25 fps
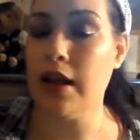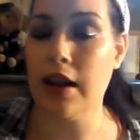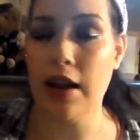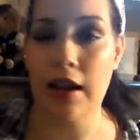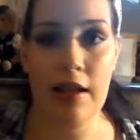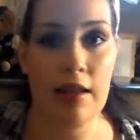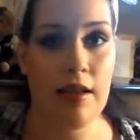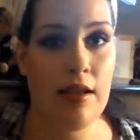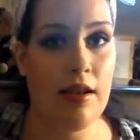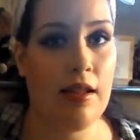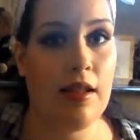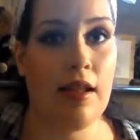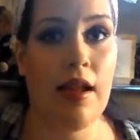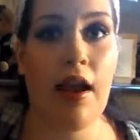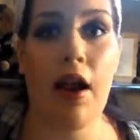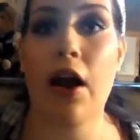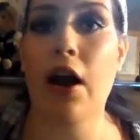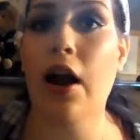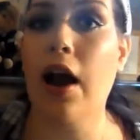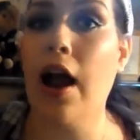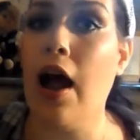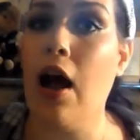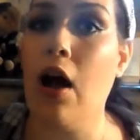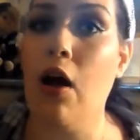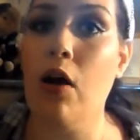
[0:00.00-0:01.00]
And I didn't
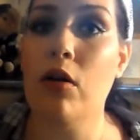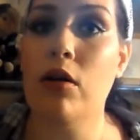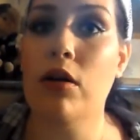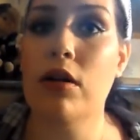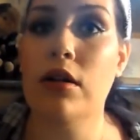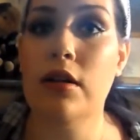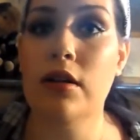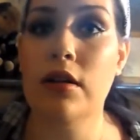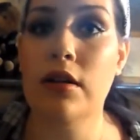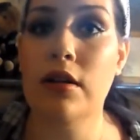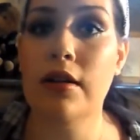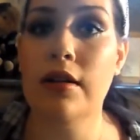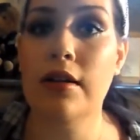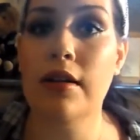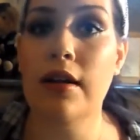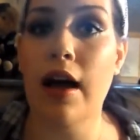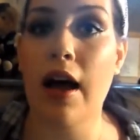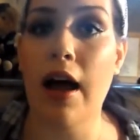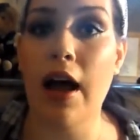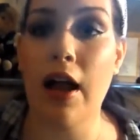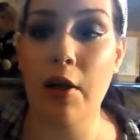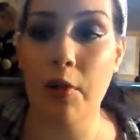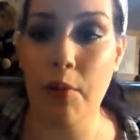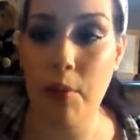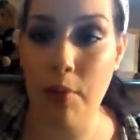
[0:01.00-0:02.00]
care how.
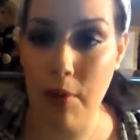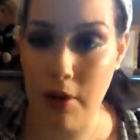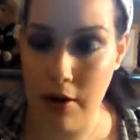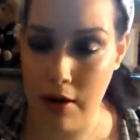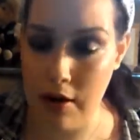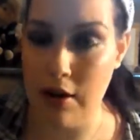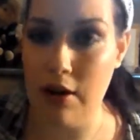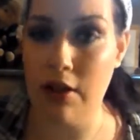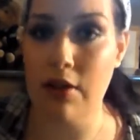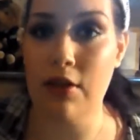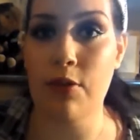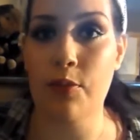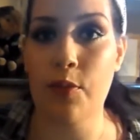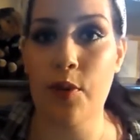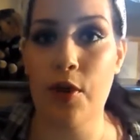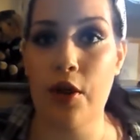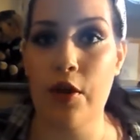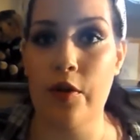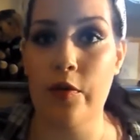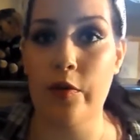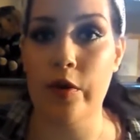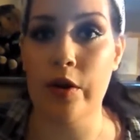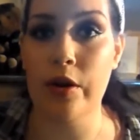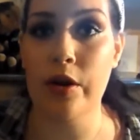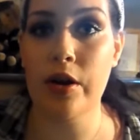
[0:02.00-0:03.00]
I wanted it to
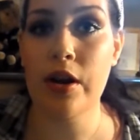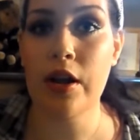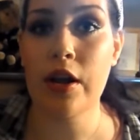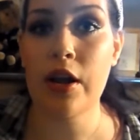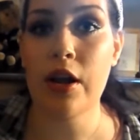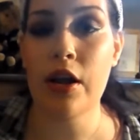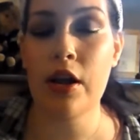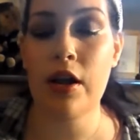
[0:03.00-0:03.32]
be over.